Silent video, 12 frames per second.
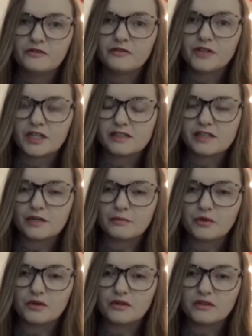For
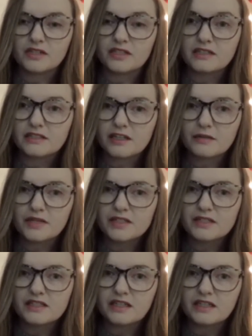example, this can be
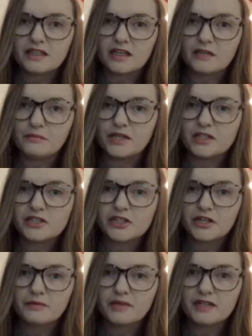seen in
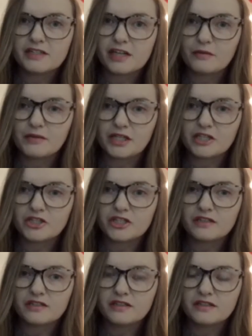midterm
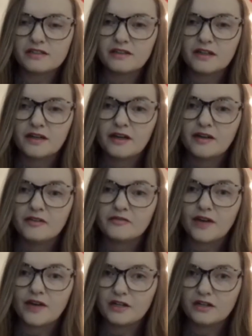examinations,
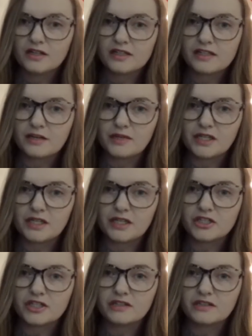final
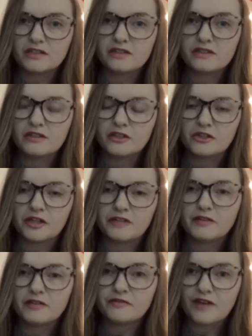examinations, or
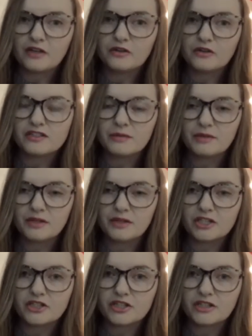even final
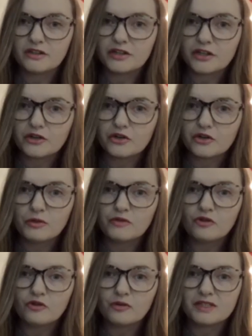simulation clinical
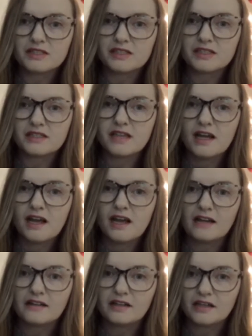performances
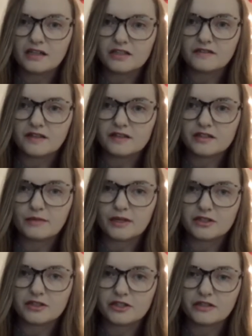at the end of the
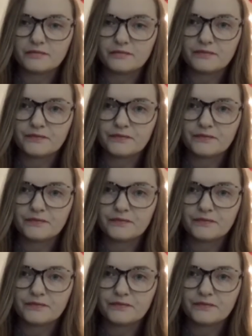semester.